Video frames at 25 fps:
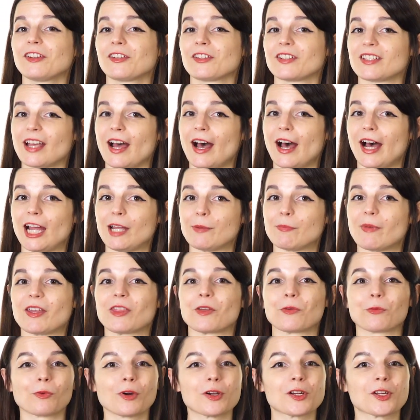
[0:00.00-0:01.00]
or die by
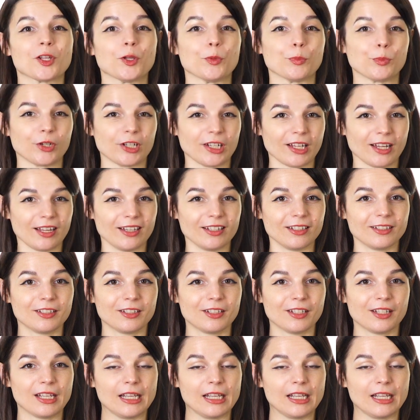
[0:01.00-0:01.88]
the work you put in.